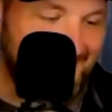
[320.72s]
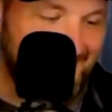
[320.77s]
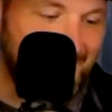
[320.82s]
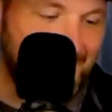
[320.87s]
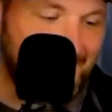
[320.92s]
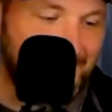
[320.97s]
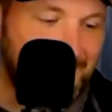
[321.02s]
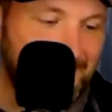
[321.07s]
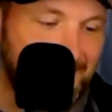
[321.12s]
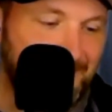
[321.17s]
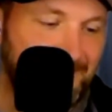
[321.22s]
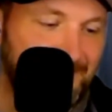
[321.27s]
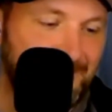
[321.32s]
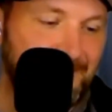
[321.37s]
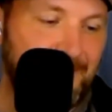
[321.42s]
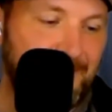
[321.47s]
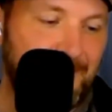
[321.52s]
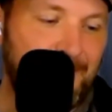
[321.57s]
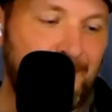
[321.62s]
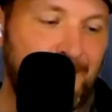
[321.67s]
so that's
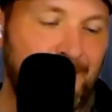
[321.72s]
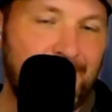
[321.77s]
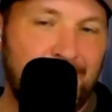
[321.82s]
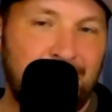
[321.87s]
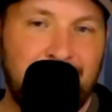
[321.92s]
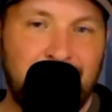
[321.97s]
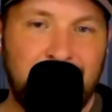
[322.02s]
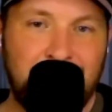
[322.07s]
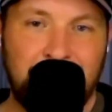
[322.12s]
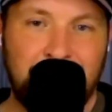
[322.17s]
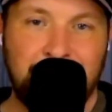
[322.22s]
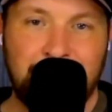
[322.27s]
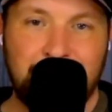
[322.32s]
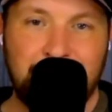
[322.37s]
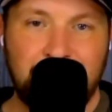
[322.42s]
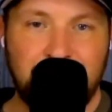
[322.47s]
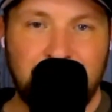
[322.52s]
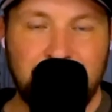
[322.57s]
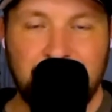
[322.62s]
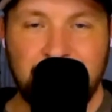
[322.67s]
where she's going is
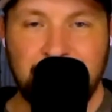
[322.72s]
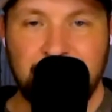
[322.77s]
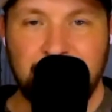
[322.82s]
to she's